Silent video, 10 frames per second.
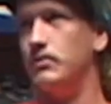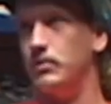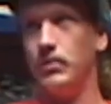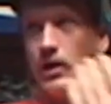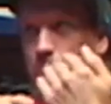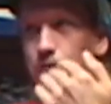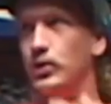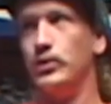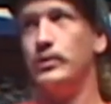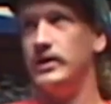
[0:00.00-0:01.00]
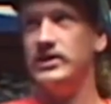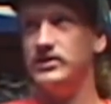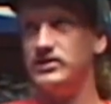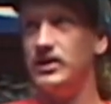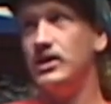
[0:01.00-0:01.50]
coming, like, both
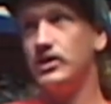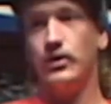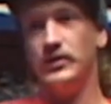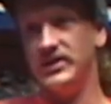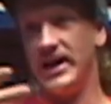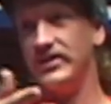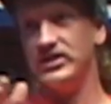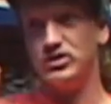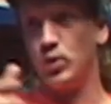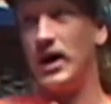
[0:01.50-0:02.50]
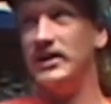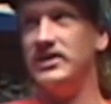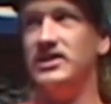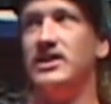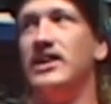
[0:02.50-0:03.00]
ways, going down these
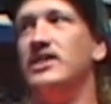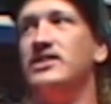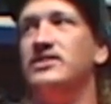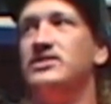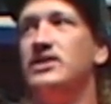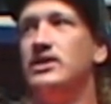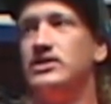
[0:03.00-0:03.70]
windy canyons.